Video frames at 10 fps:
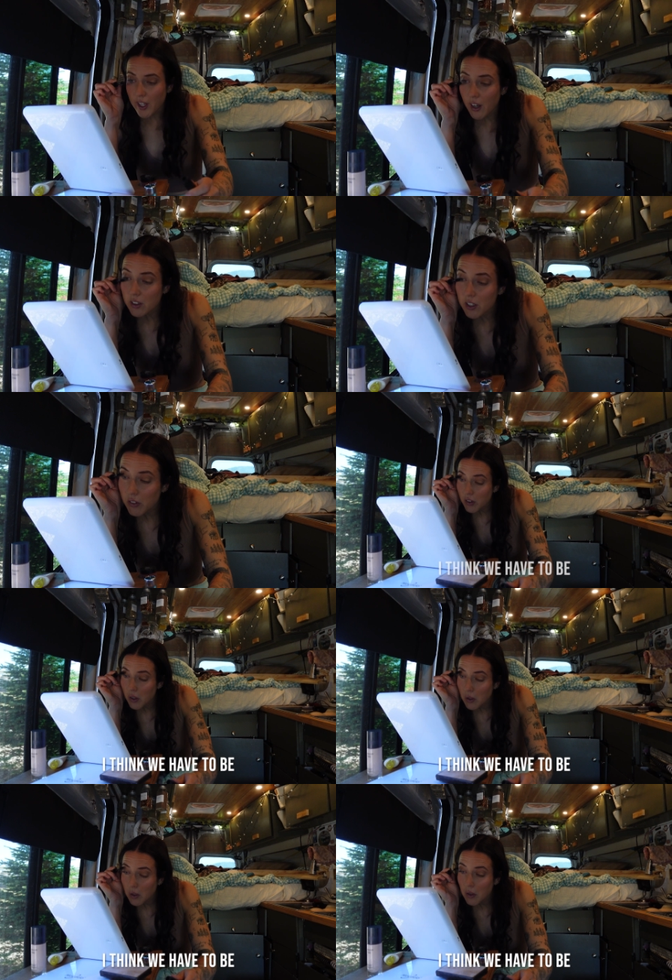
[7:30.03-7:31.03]
I, I just have we to...
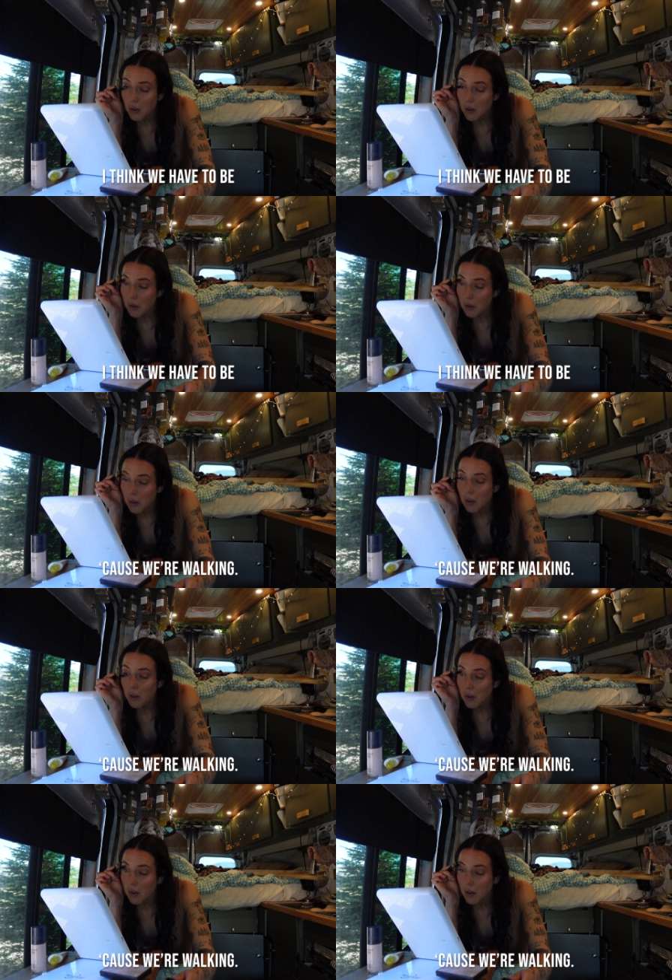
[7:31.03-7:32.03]
have to because we're
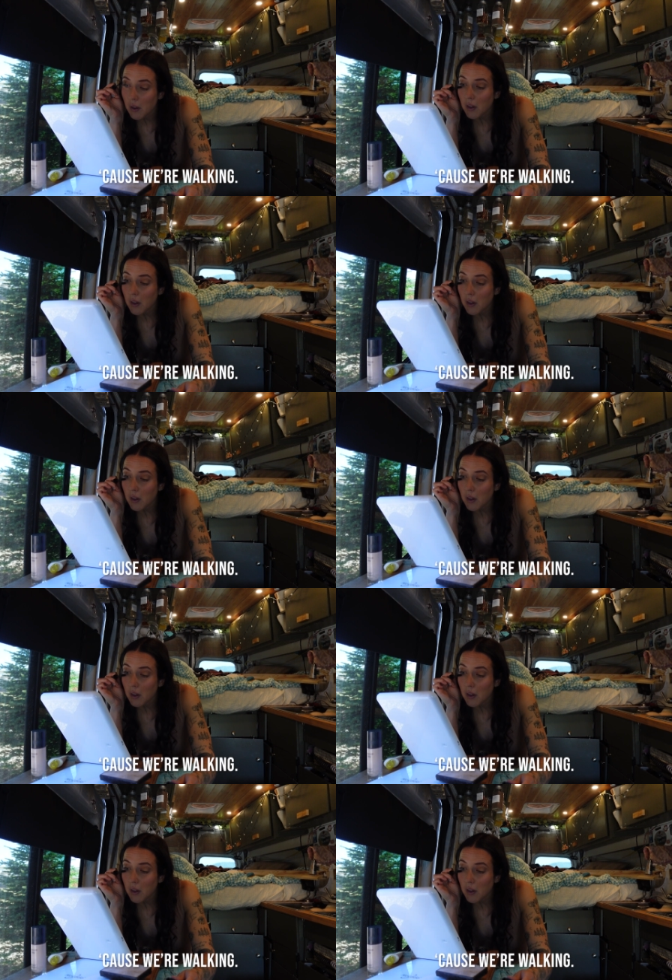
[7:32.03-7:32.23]
blocking them.